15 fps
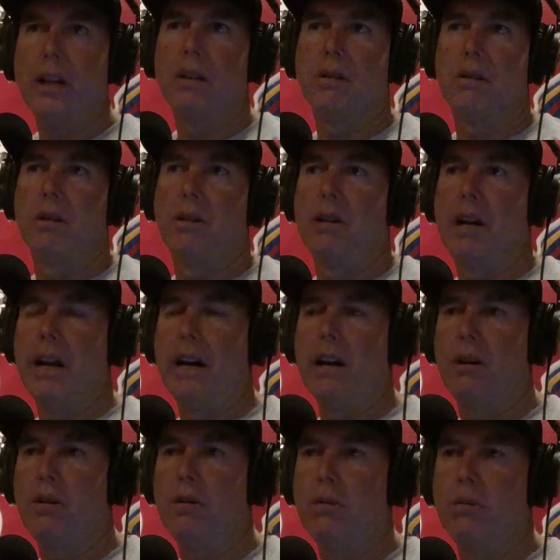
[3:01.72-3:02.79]
learn
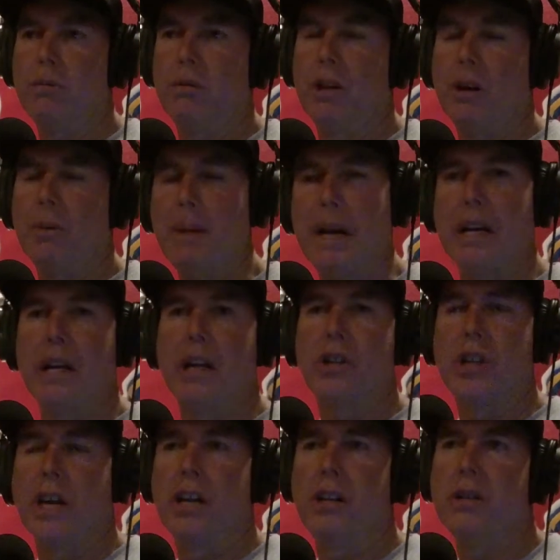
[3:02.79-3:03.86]
how making
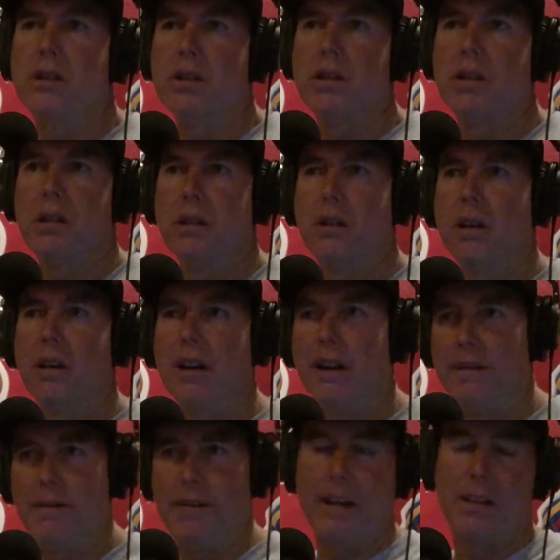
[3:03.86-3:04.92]
changes
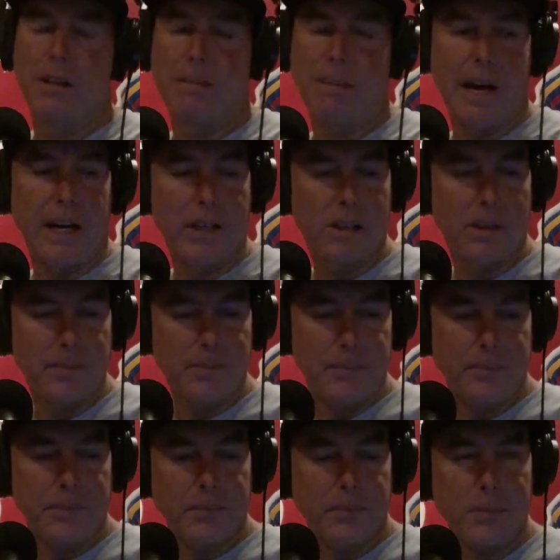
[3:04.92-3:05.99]
affects the bikes.
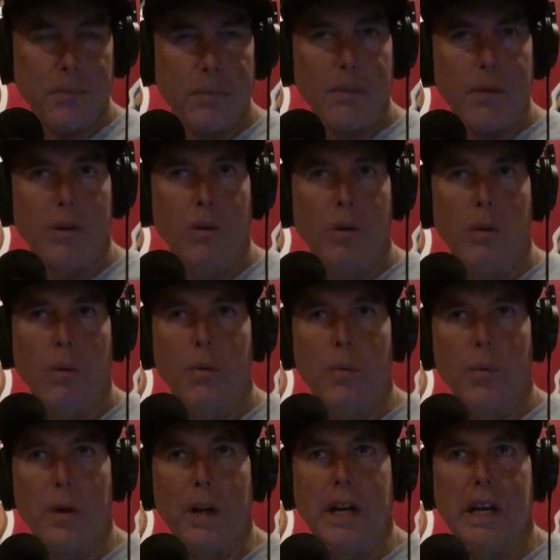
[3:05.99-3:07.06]

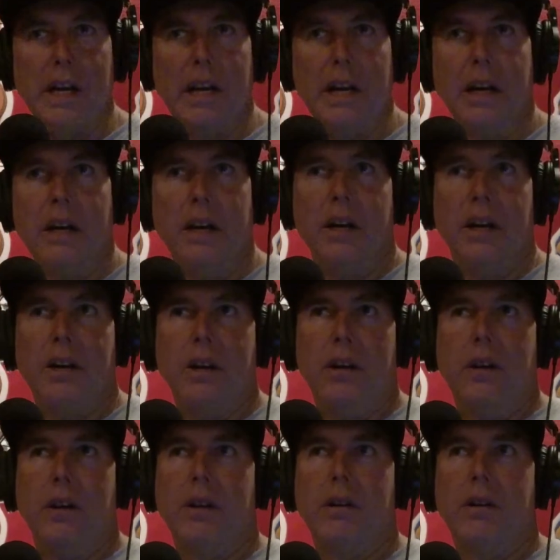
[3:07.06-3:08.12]
We
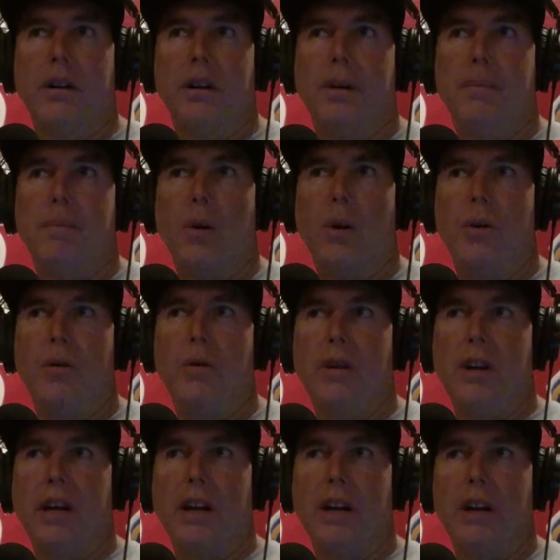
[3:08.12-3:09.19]

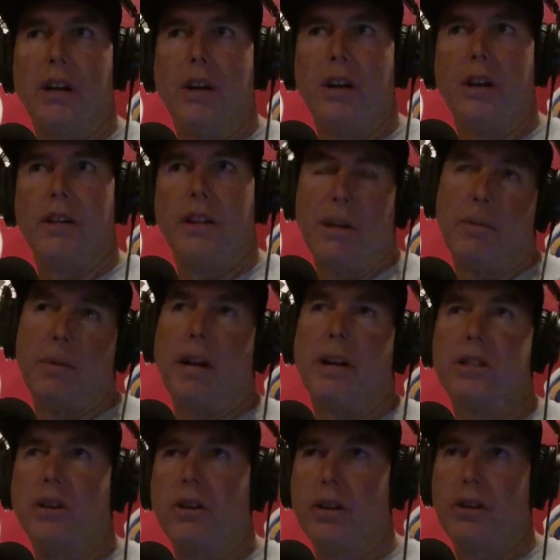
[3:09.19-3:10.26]
then when I
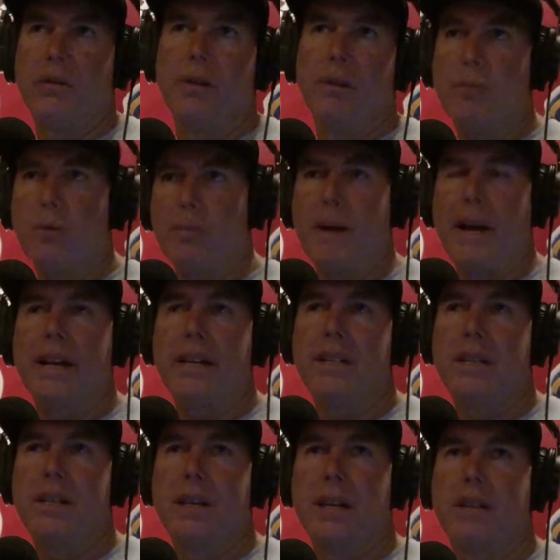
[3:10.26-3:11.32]
started doing more
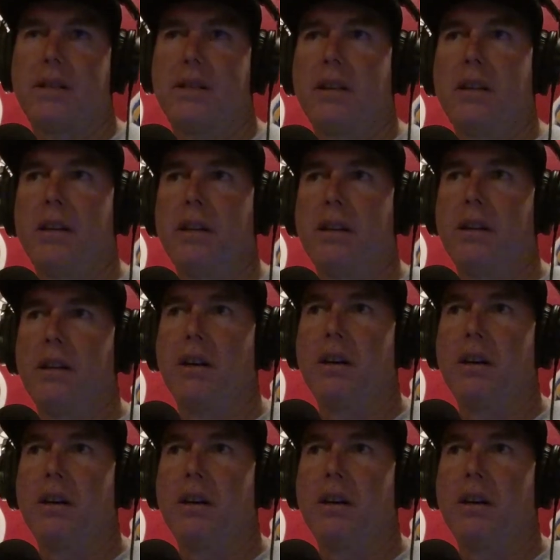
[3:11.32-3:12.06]
magazine testing,